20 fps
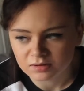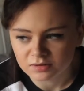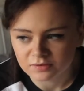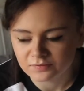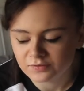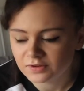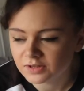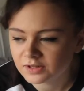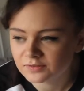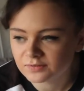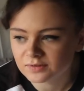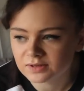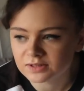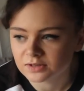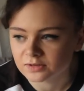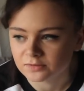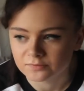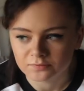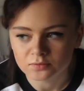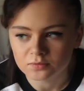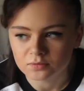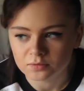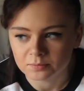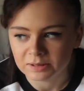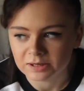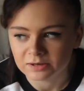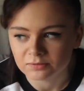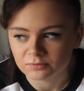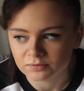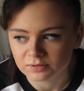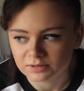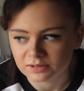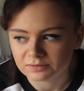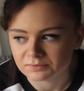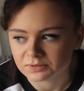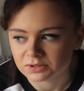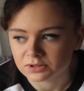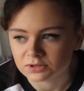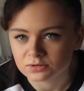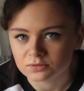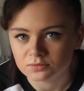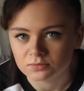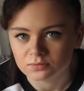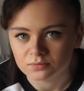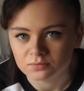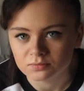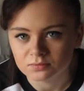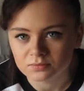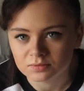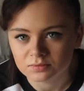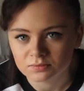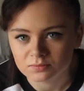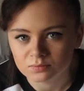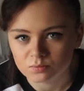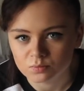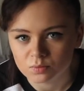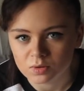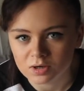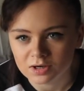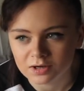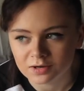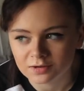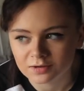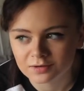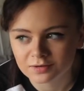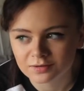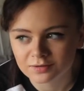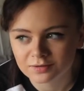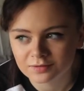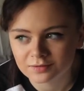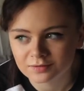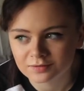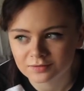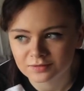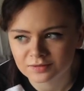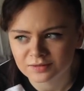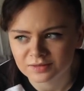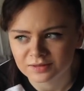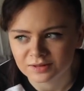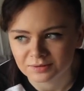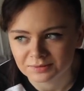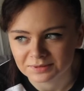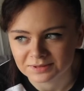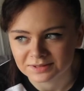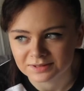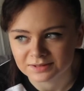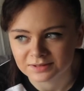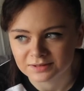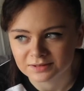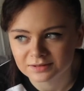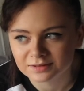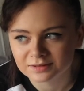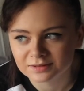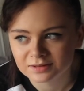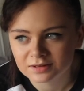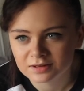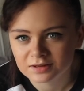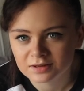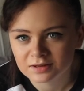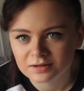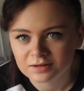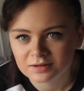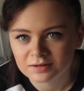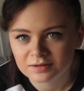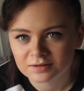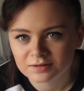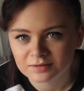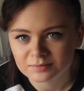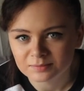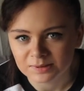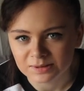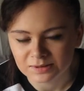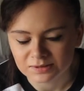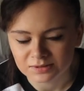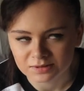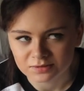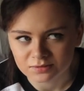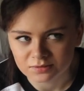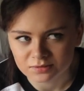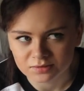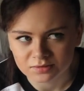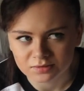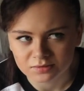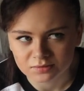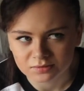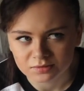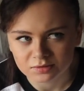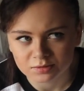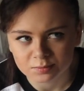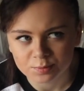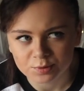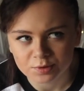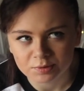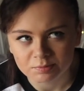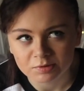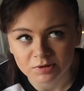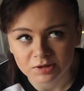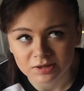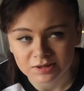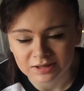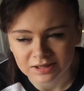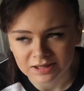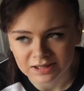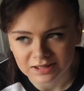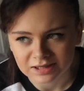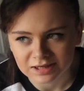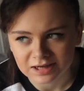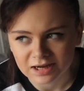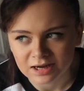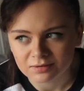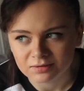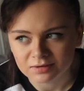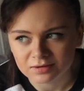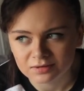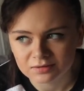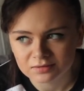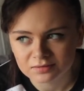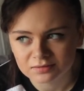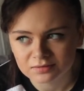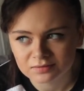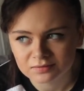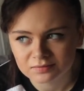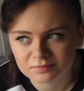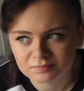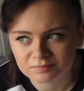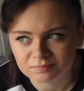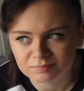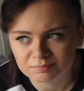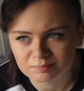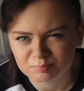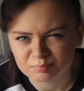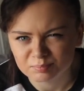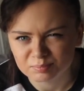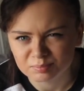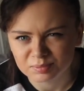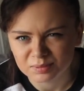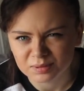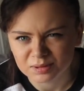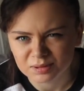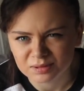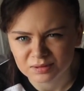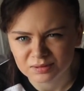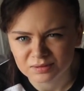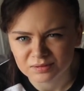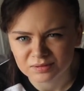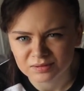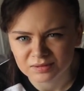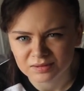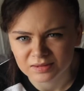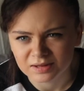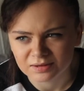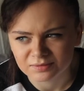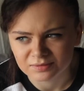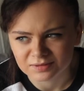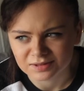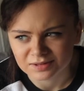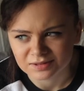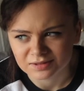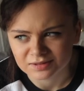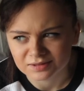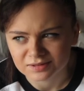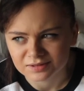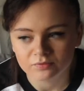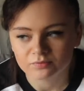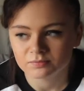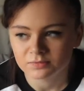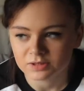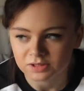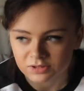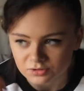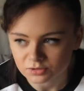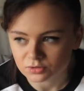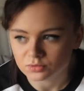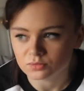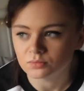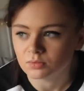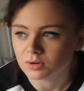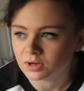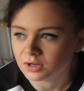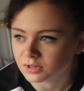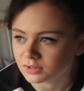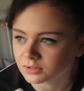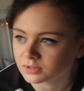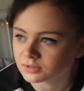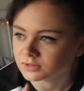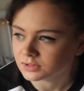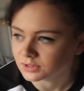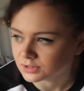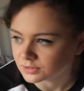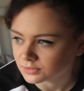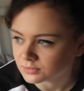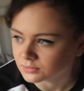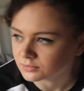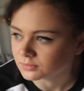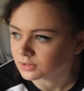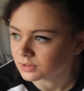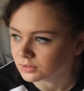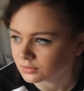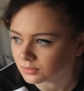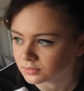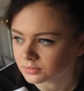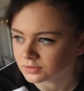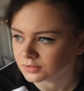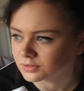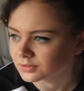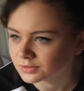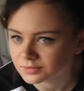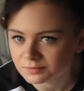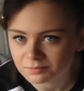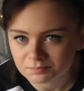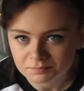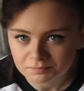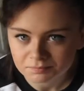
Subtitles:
The first thing I thought about was having to call work. That was it. Because I got a doctor's appointment in like an hour. But that was it. Need to call work, need to call the doctors.